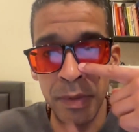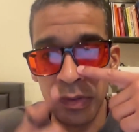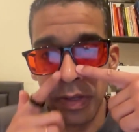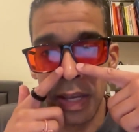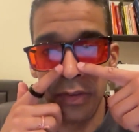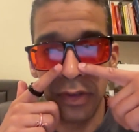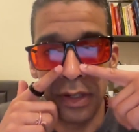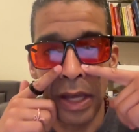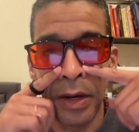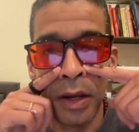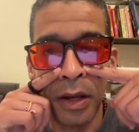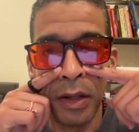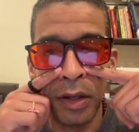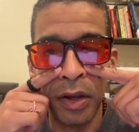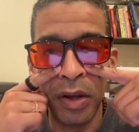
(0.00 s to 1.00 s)
to actually kind
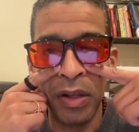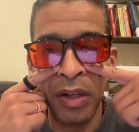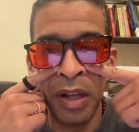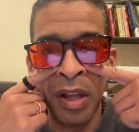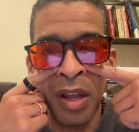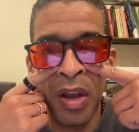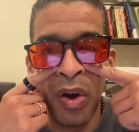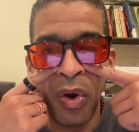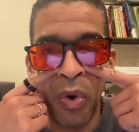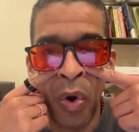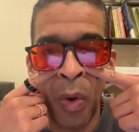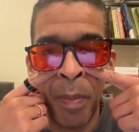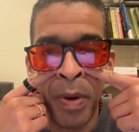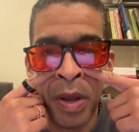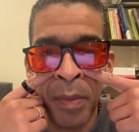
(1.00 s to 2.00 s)
of
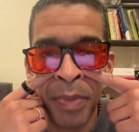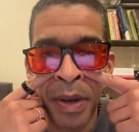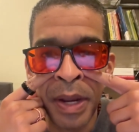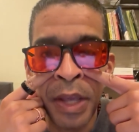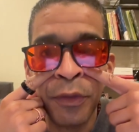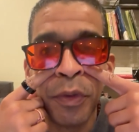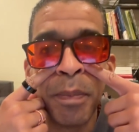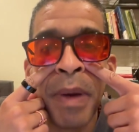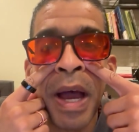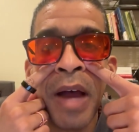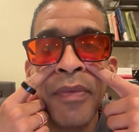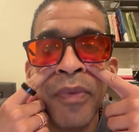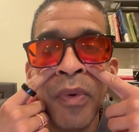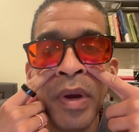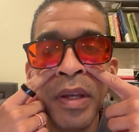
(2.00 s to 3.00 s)
open up the nasal
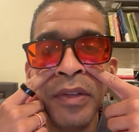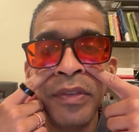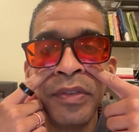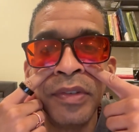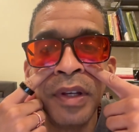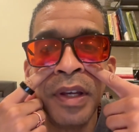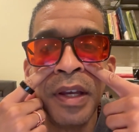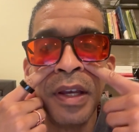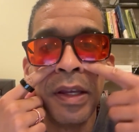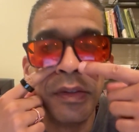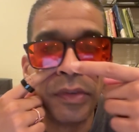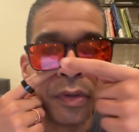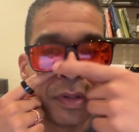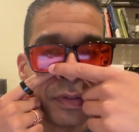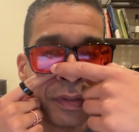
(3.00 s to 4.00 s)
pathways.
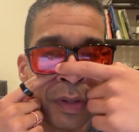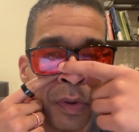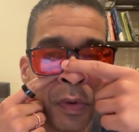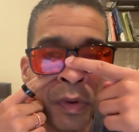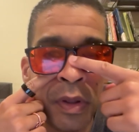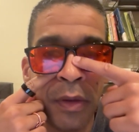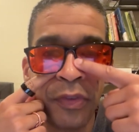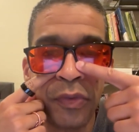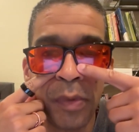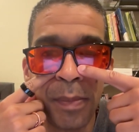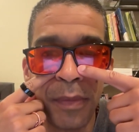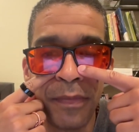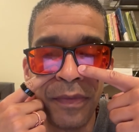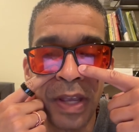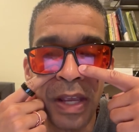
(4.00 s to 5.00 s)
So a strip
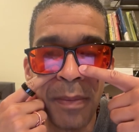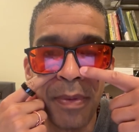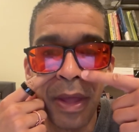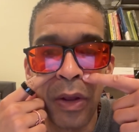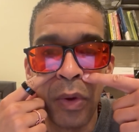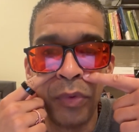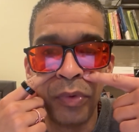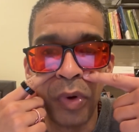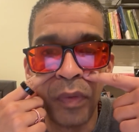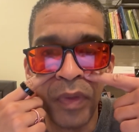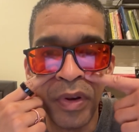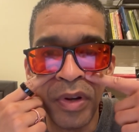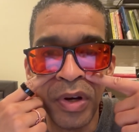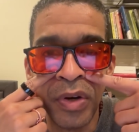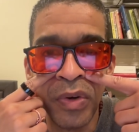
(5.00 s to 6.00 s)
of tape that goes over the
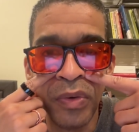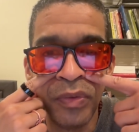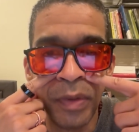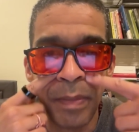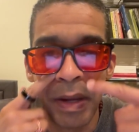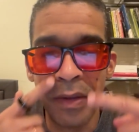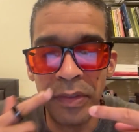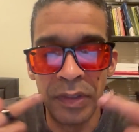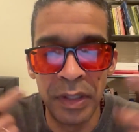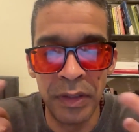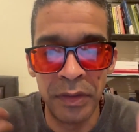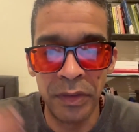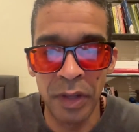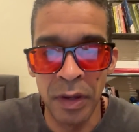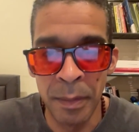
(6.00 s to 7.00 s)
nose. You've probably seen
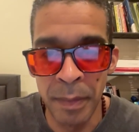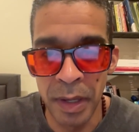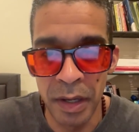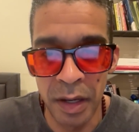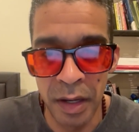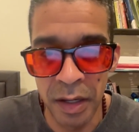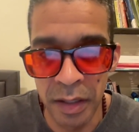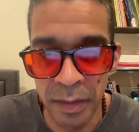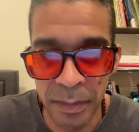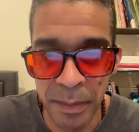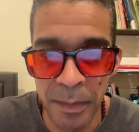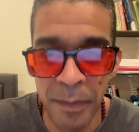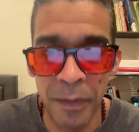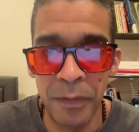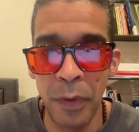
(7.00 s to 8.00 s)
some
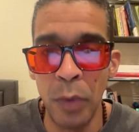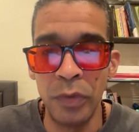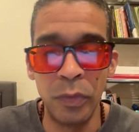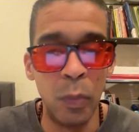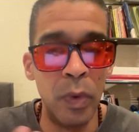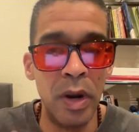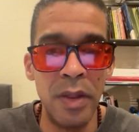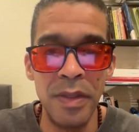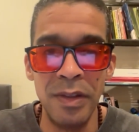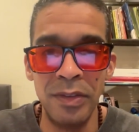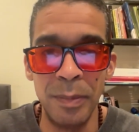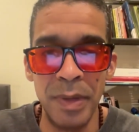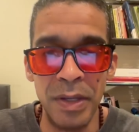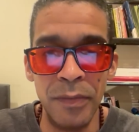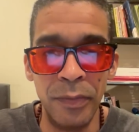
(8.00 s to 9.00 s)
folks wear these,
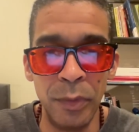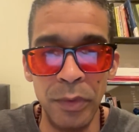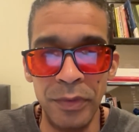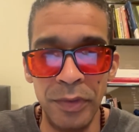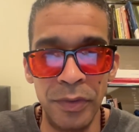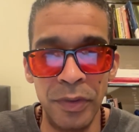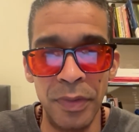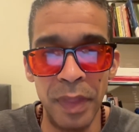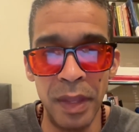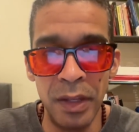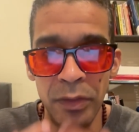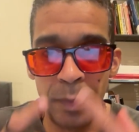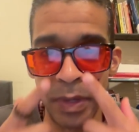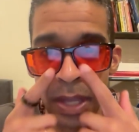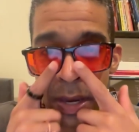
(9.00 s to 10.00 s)
some influencers and things.
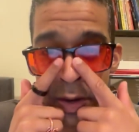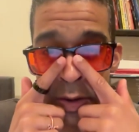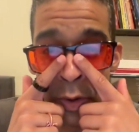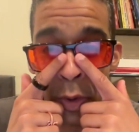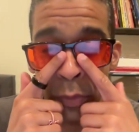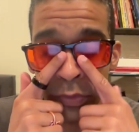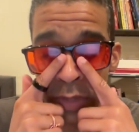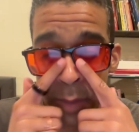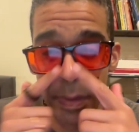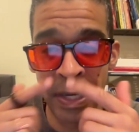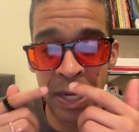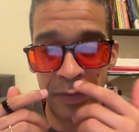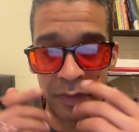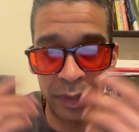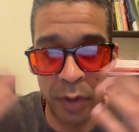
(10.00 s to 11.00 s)
But yeah, nose tape can
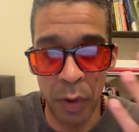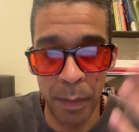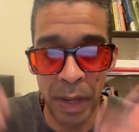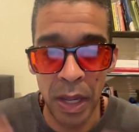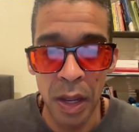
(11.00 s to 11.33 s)
actually help